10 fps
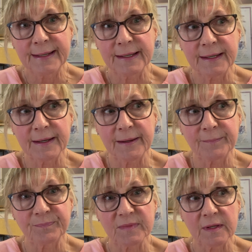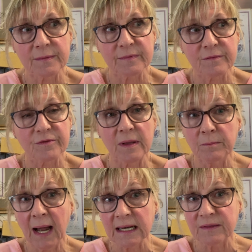
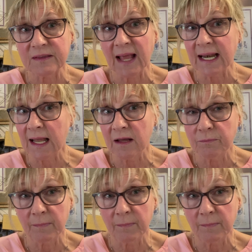Somebody that they love